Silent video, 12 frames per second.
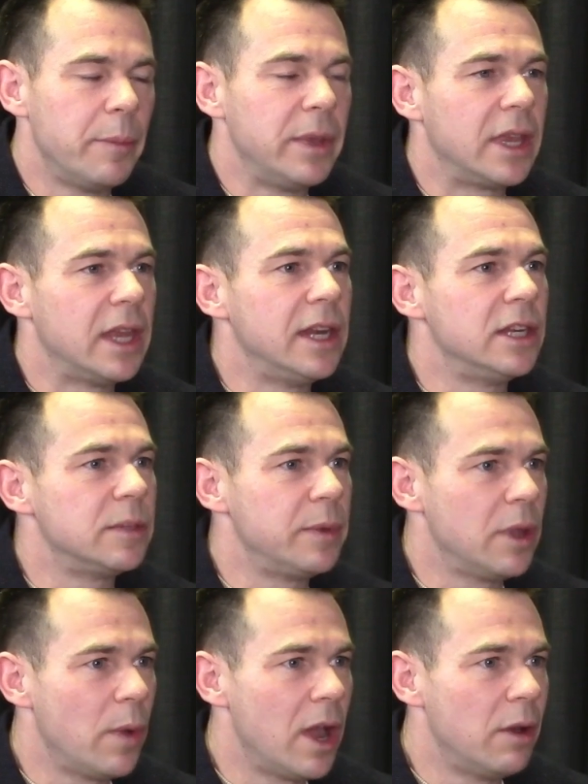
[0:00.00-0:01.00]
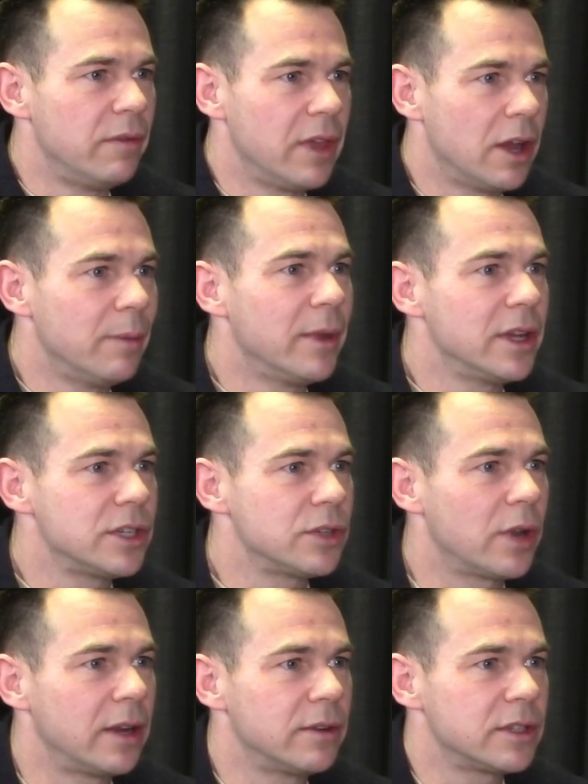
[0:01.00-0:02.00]
beginning to be aware of, that are my
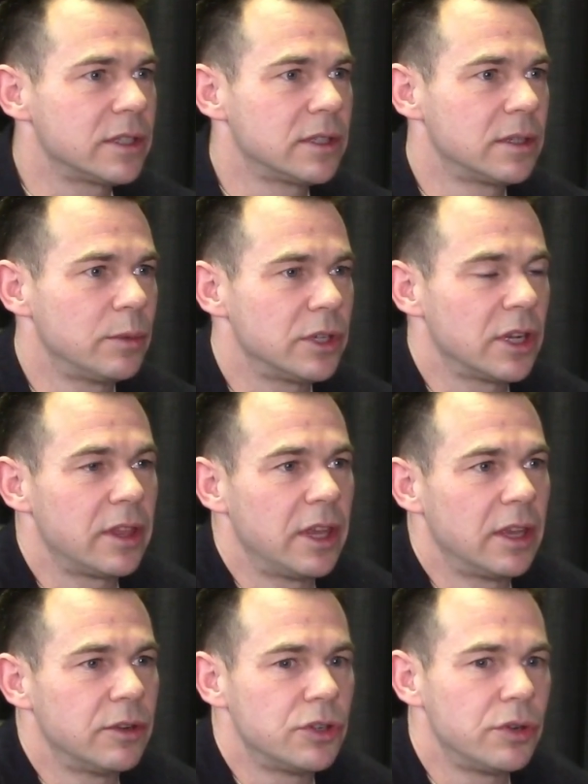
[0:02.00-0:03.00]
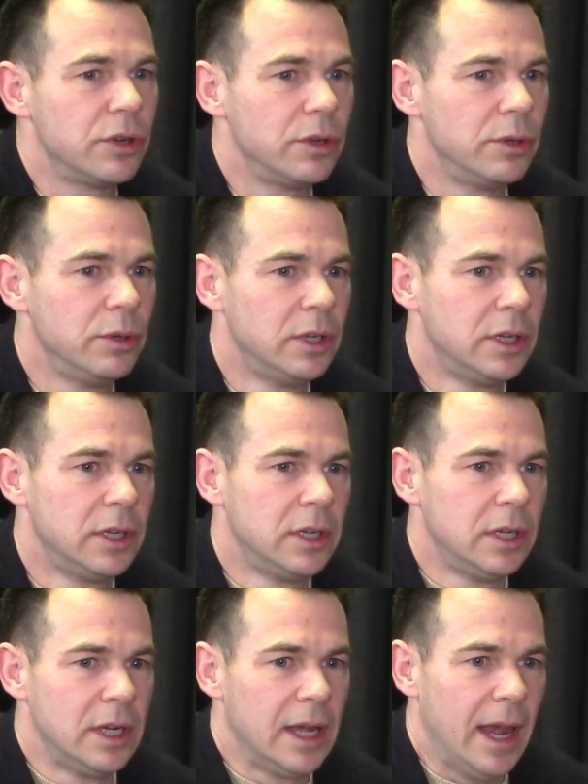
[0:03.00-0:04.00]
strengths, which I think are true.
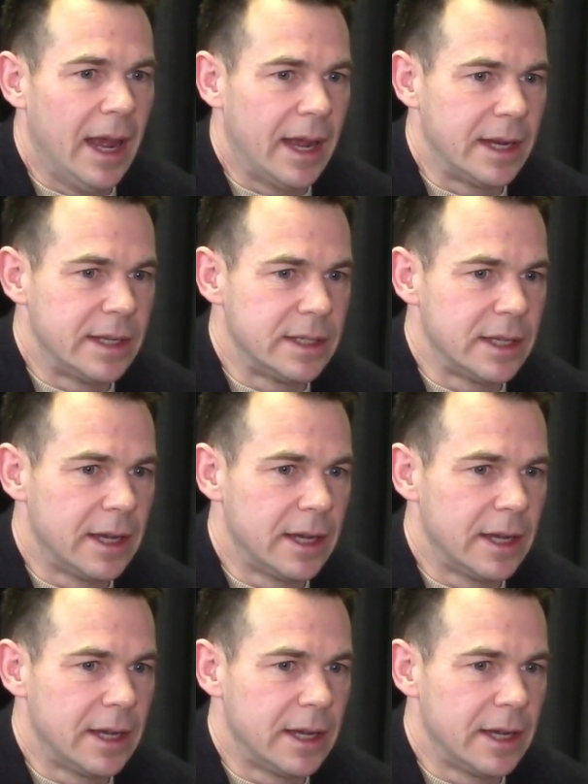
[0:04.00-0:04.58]
And